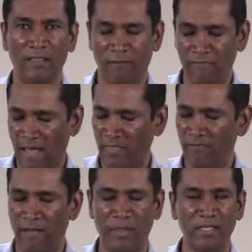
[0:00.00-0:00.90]
father
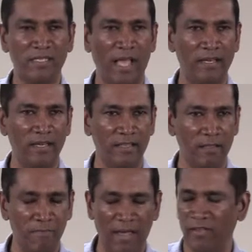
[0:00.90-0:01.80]
from the son, and the
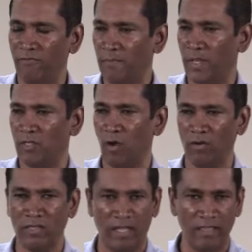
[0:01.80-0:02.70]
mother from the
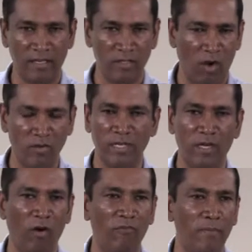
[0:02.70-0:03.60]
daughter, and the
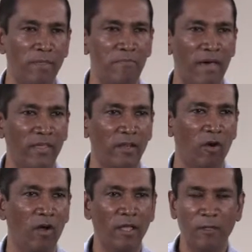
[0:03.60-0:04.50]
daughter-in-law from the mother-in-law,